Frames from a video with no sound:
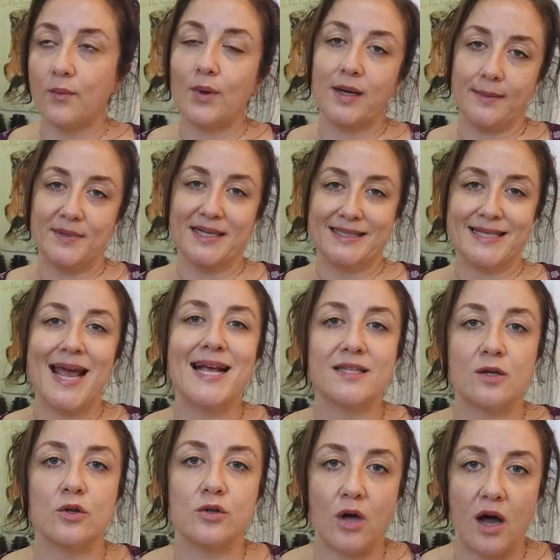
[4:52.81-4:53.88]
well, I mean, it
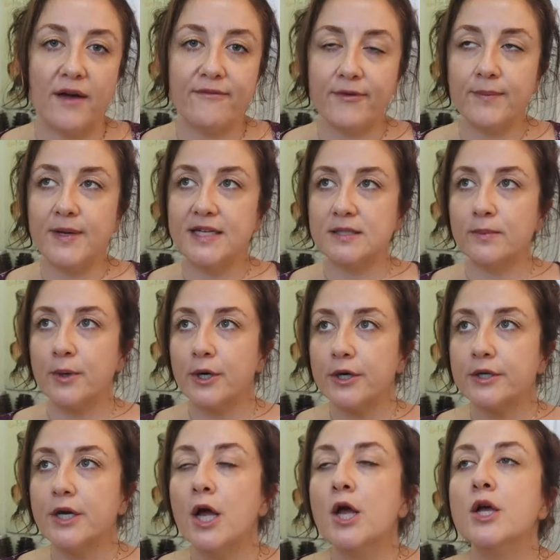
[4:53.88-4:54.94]
takes a lot for me to
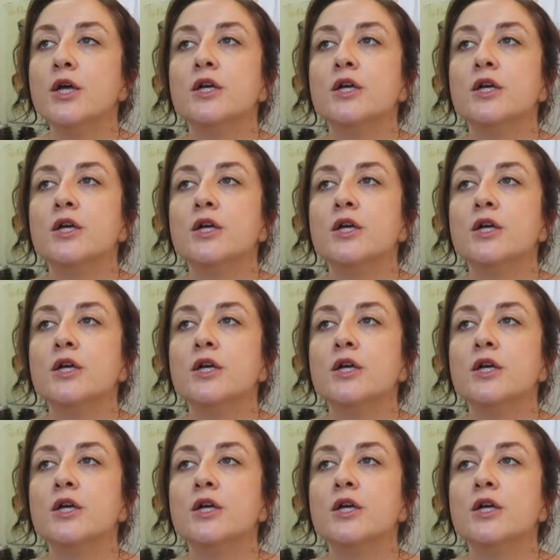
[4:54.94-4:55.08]
burn,